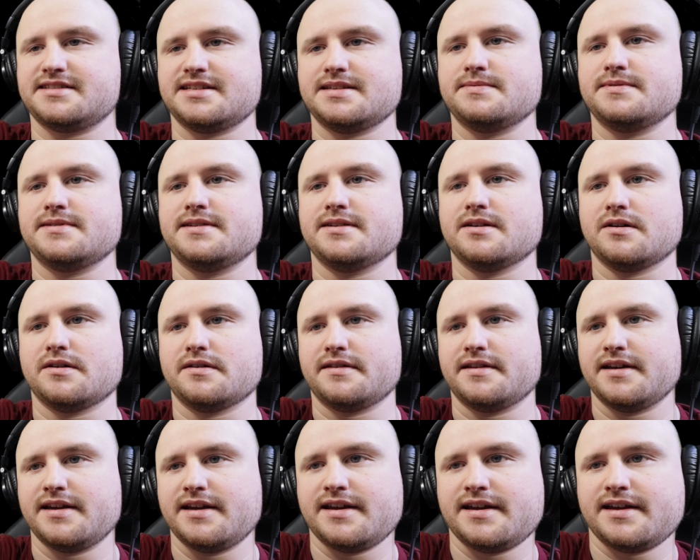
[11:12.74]
dB on,
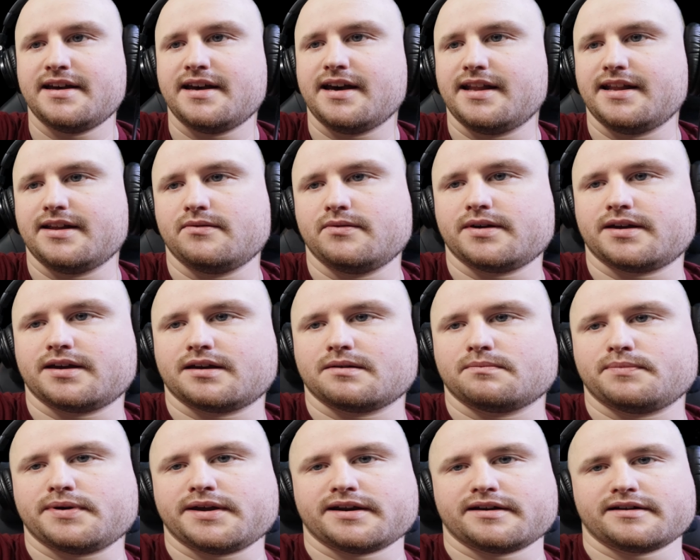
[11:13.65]
and then we can
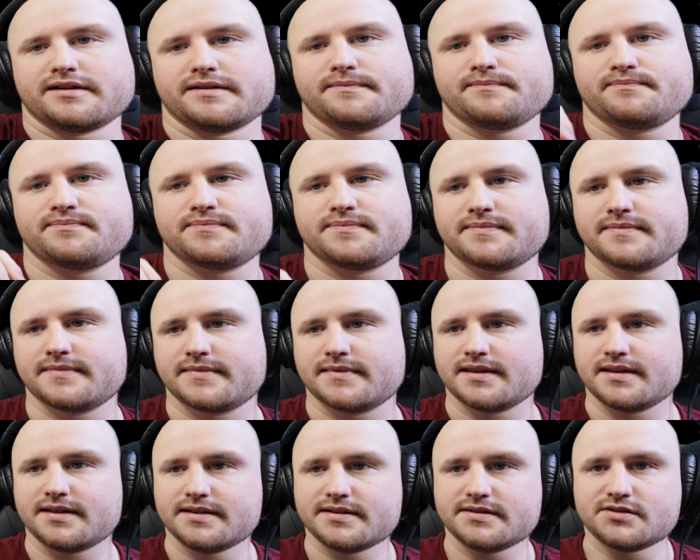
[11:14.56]
compare it
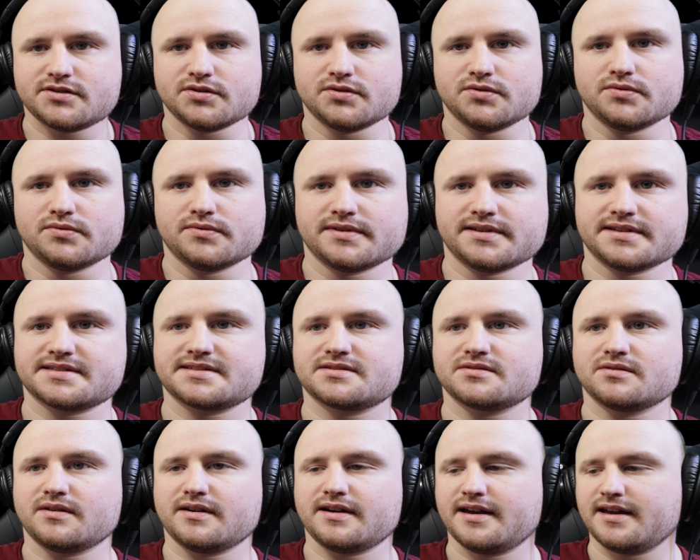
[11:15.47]
to this.
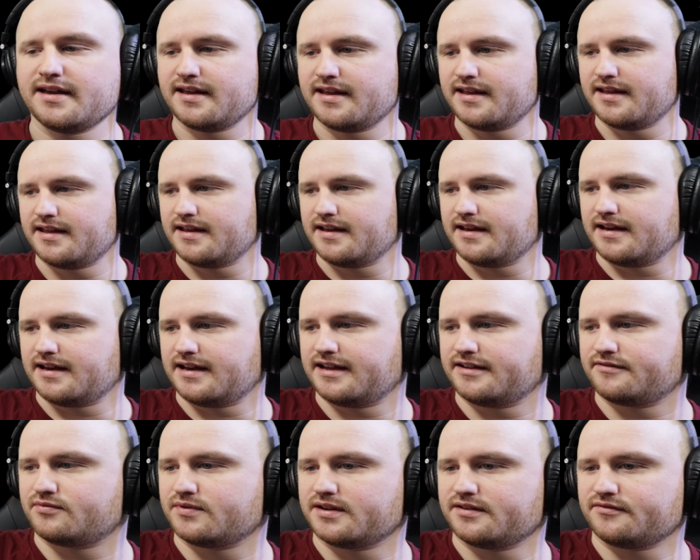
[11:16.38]
So
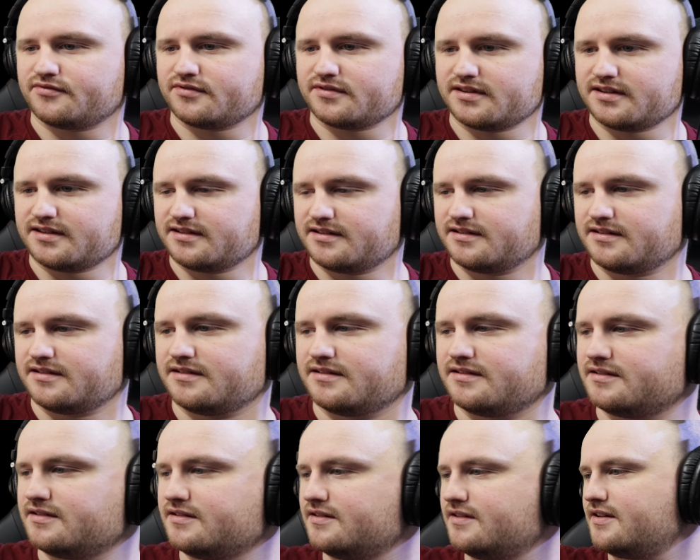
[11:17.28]
I've went for the,
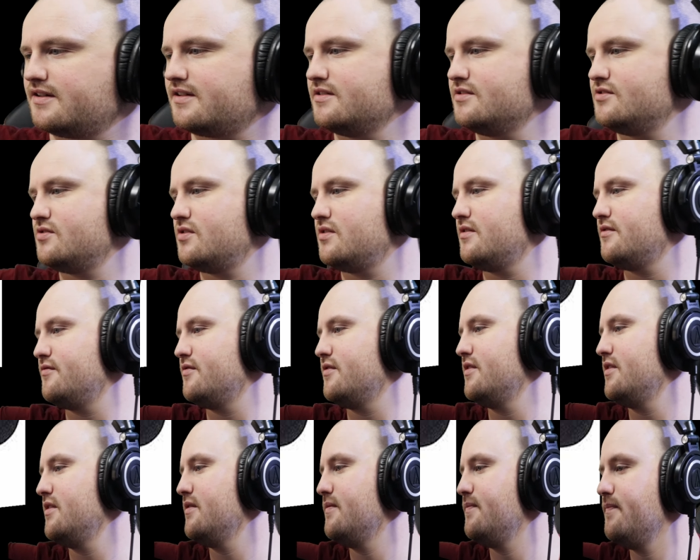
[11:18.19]
I can draw it
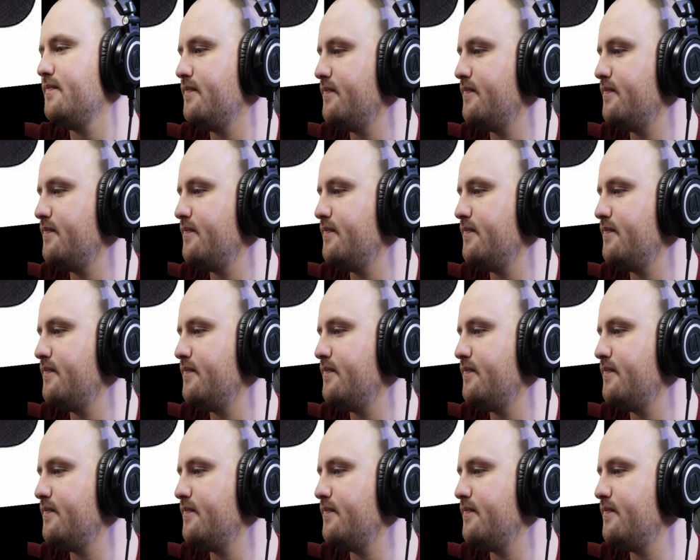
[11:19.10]
for you.